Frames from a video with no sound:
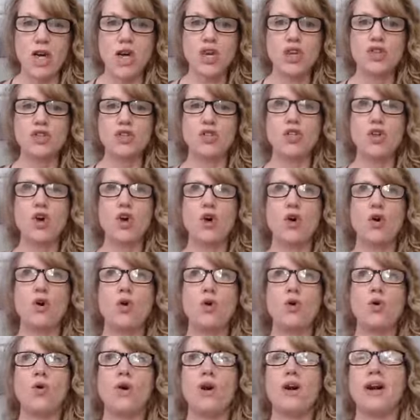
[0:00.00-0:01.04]

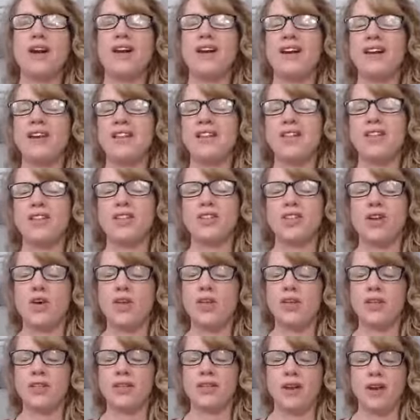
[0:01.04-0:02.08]
So, and I see this all
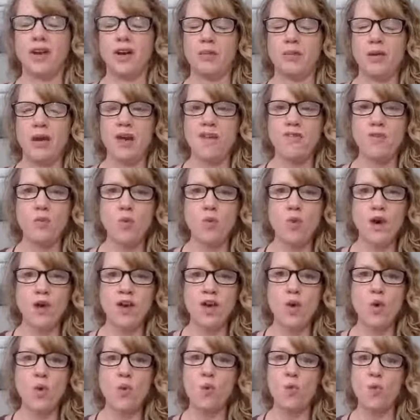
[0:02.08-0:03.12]
the time,
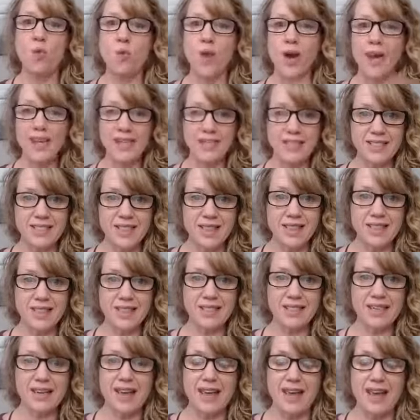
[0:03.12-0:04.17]
everyone wings
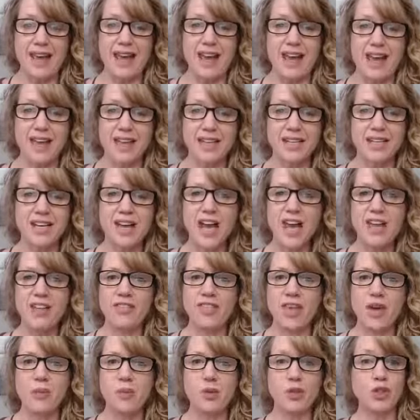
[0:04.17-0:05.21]
it and
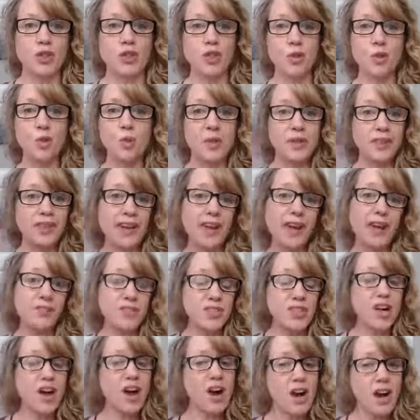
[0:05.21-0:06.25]
they will do it when they have
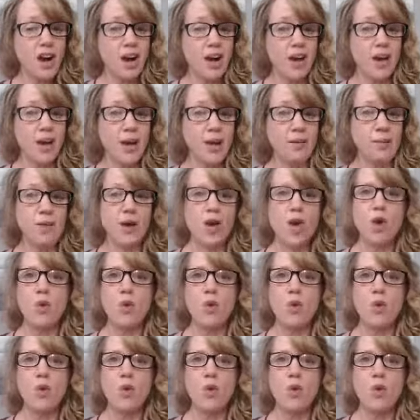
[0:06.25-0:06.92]
time,